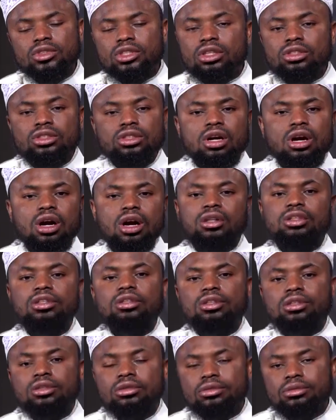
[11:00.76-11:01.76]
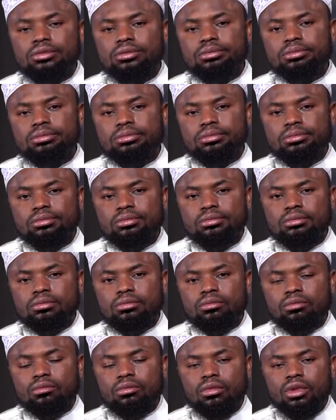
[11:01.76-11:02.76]
is hardened.
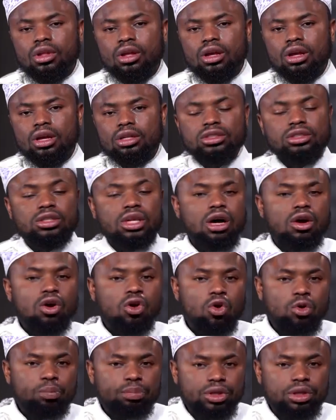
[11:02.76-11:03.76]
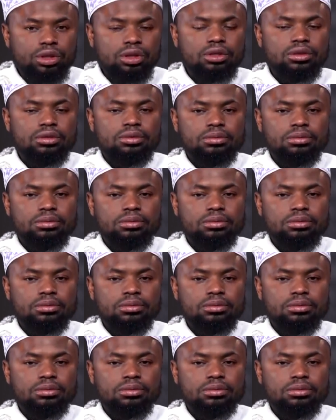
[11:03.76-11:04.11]
It's not open.